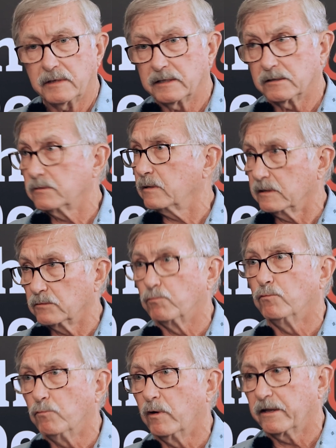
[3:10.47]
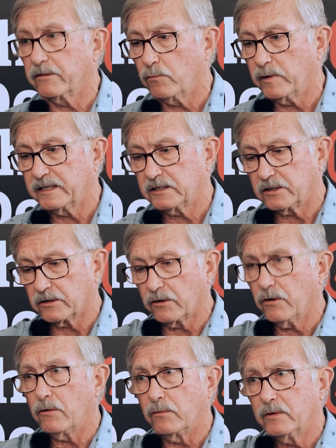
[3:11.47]
is one of the ways to
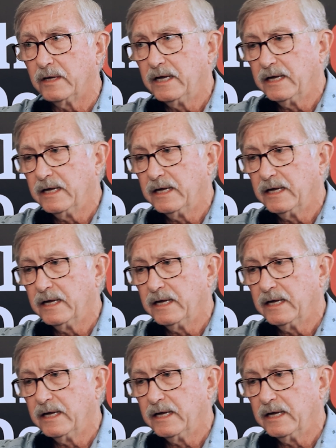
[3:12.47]
go.